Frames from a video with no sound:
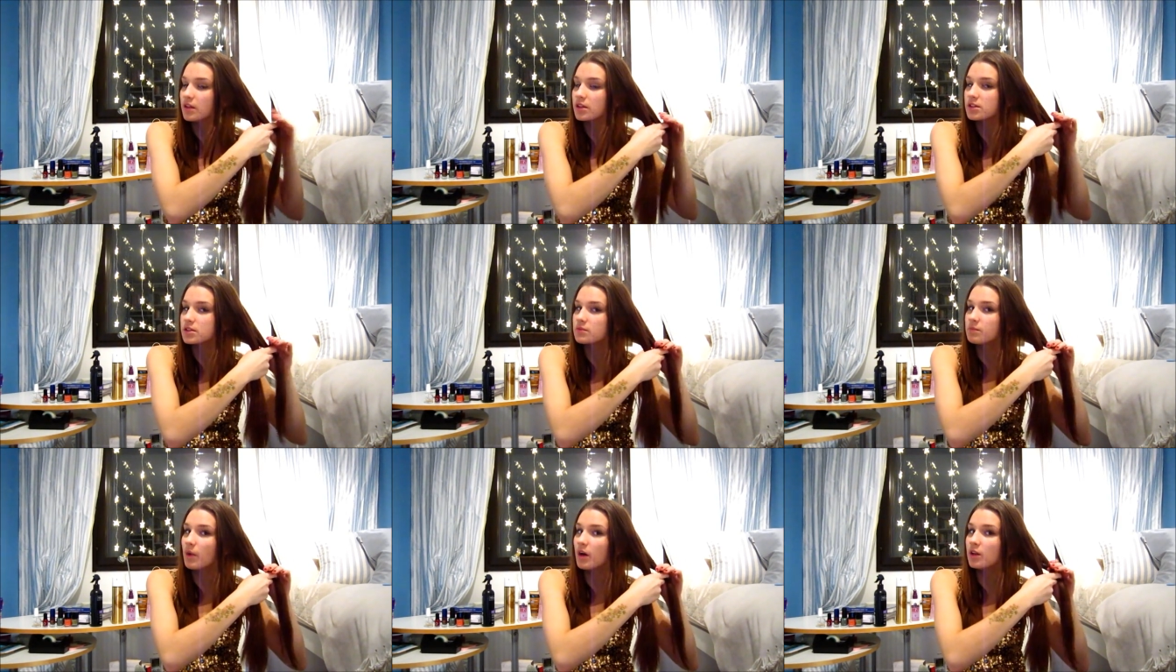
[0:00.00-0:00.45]

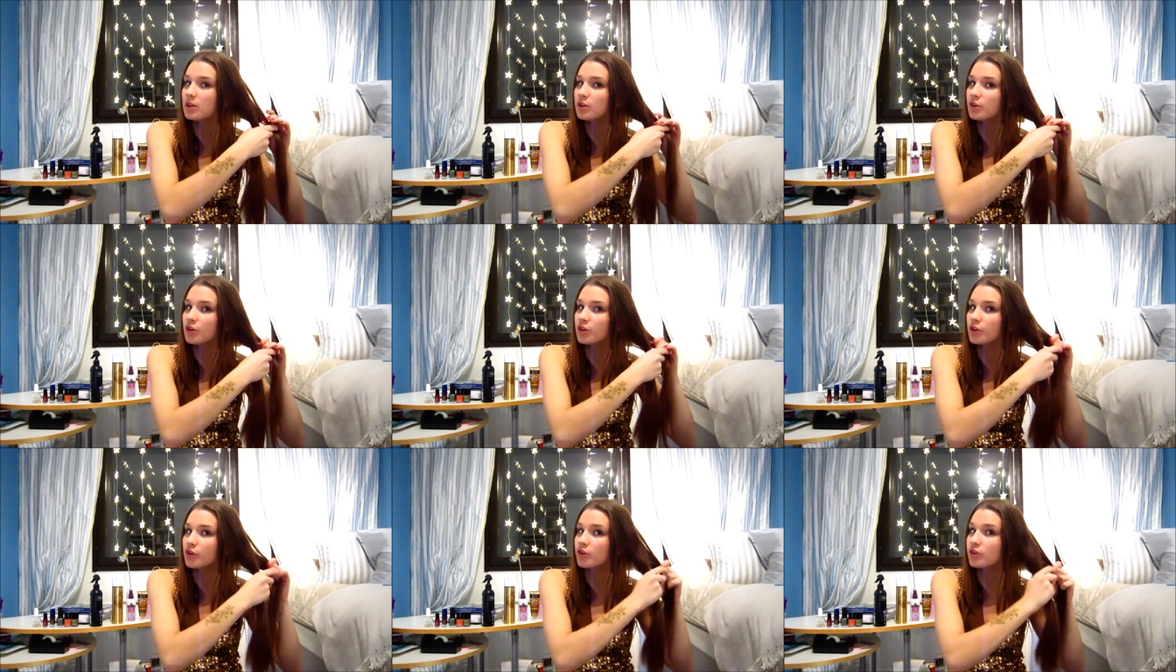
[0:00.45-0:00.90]

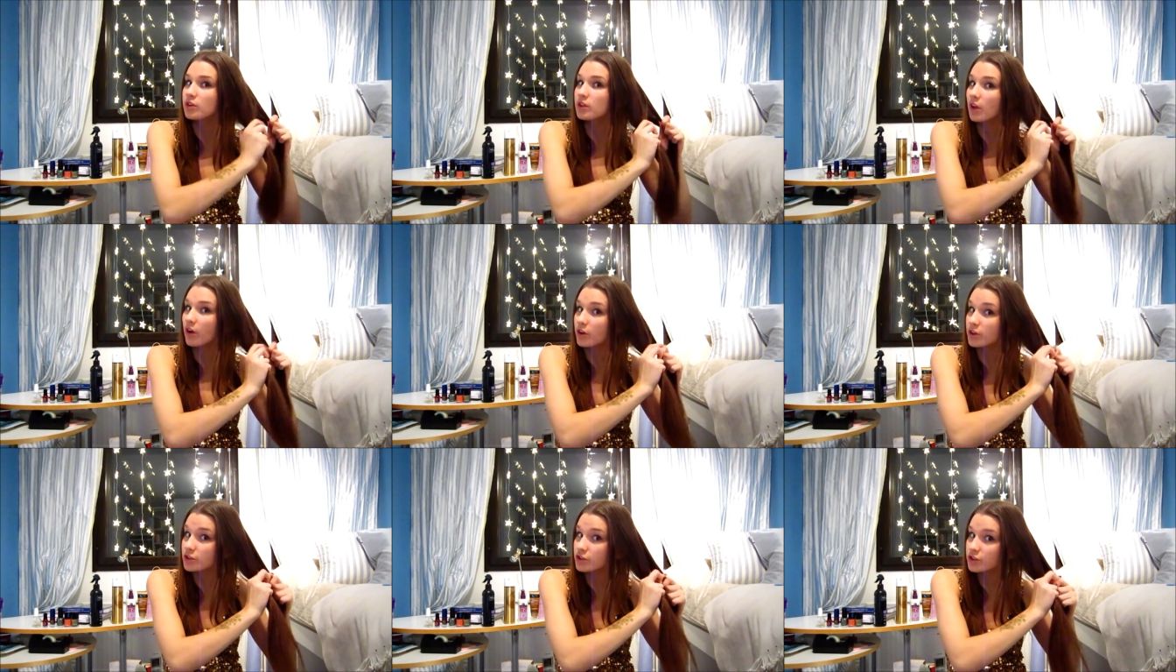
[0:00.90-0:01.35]
smaller or
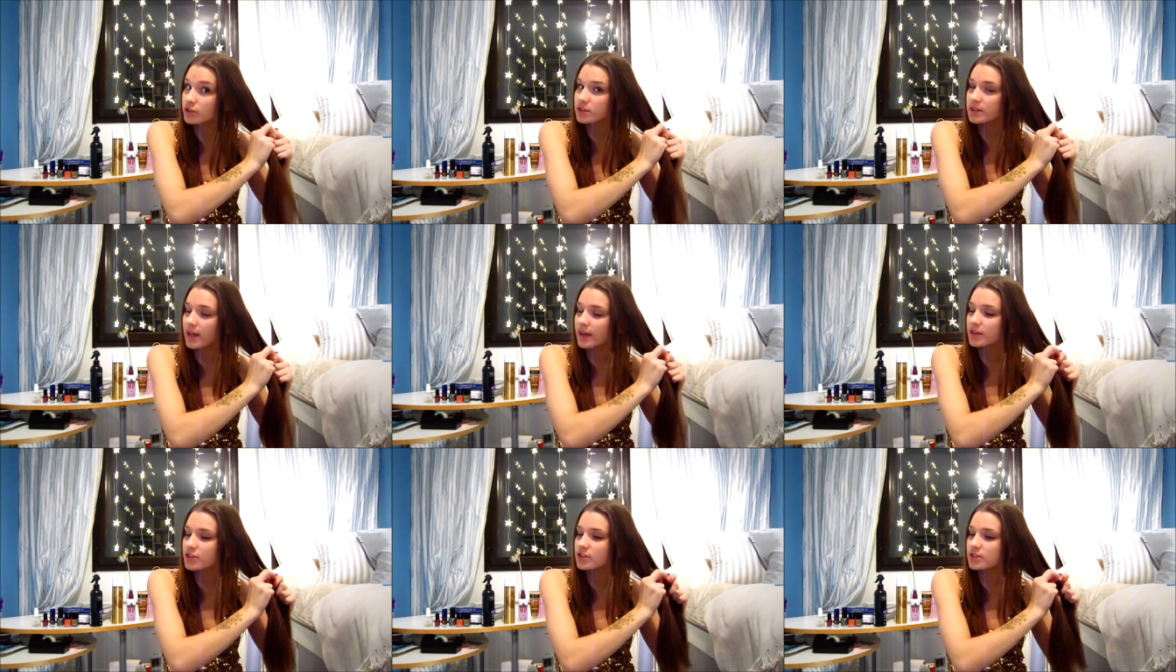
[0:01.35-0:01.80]
larger
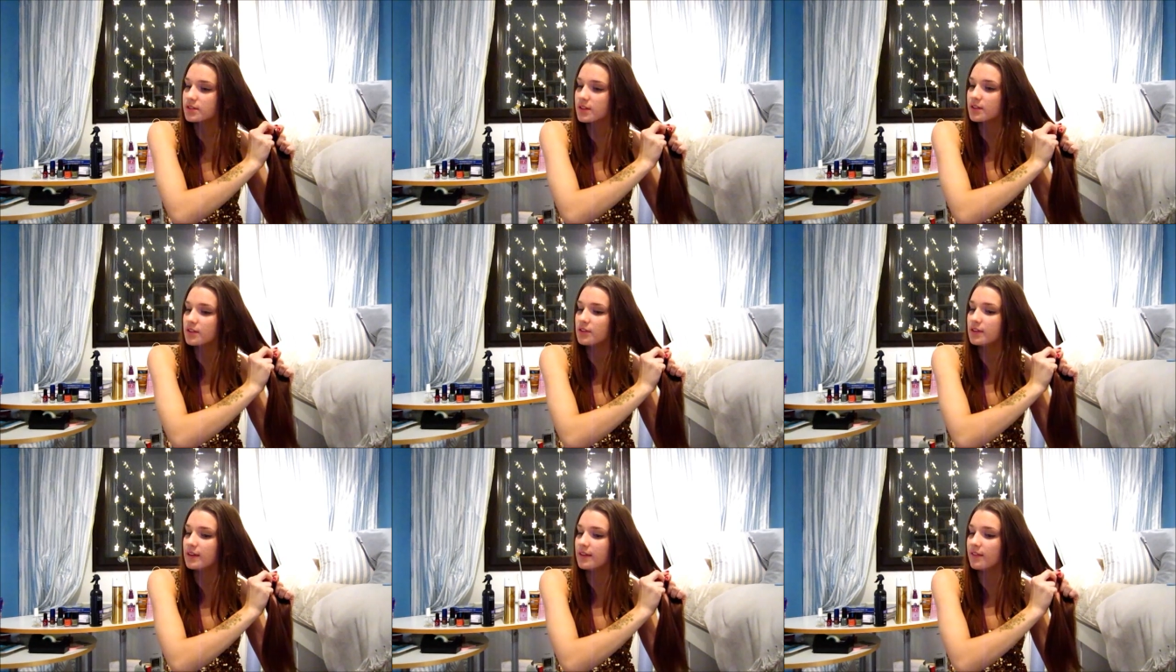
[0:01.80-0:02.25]
sections
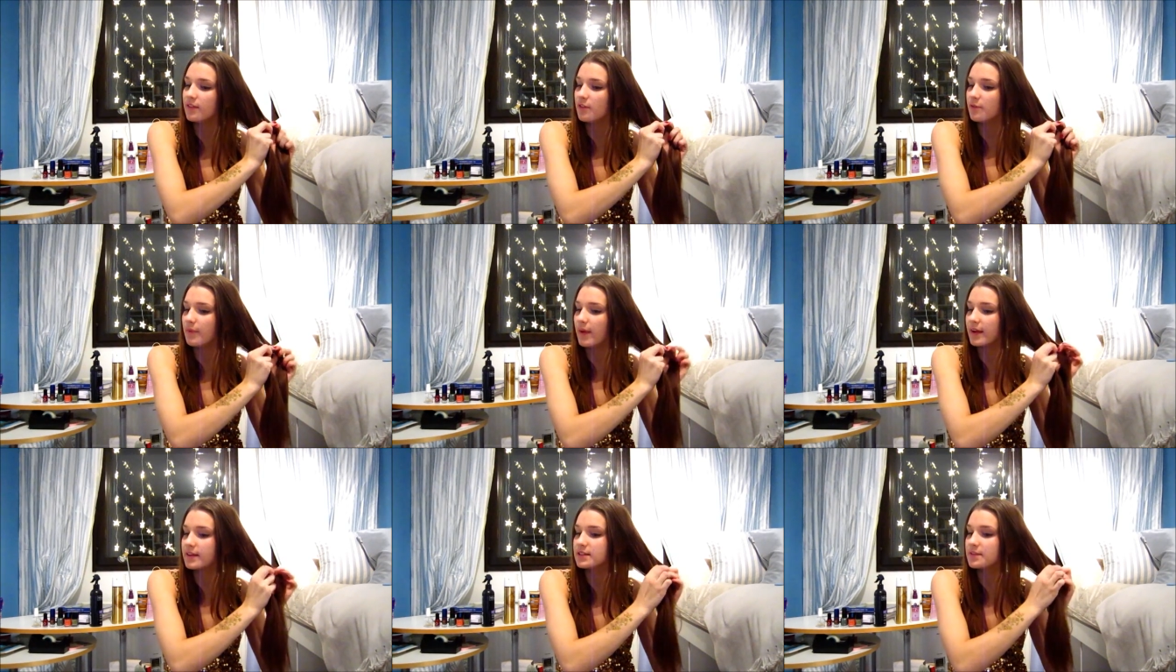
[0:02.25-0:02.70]
as you did in the
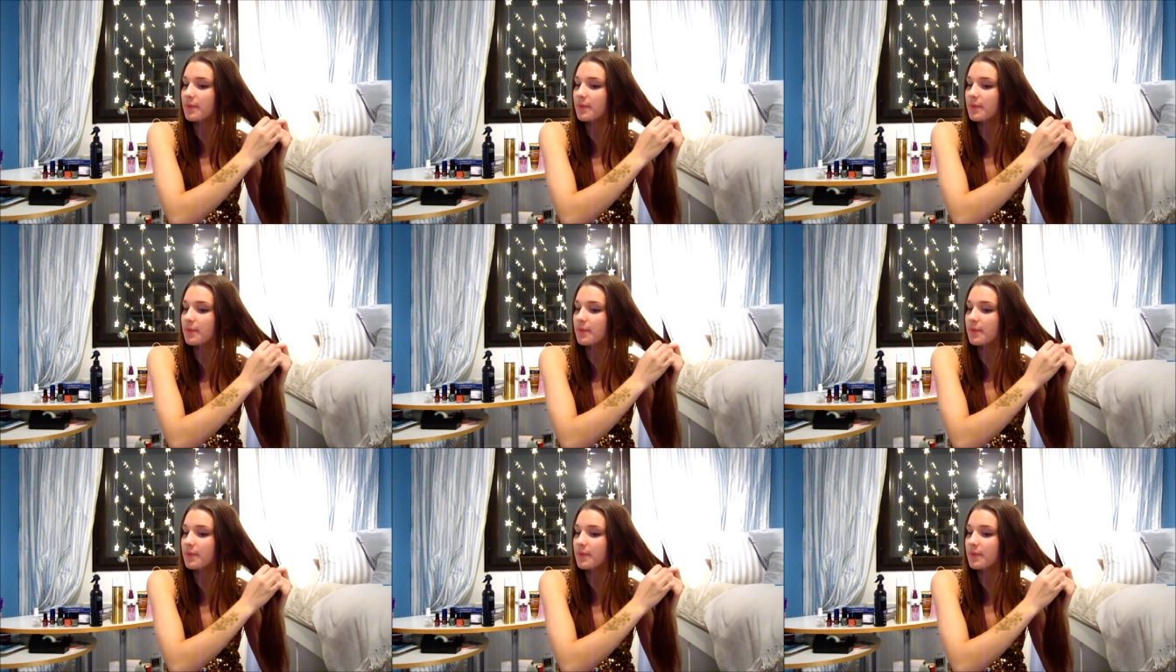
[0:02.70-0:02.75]
back,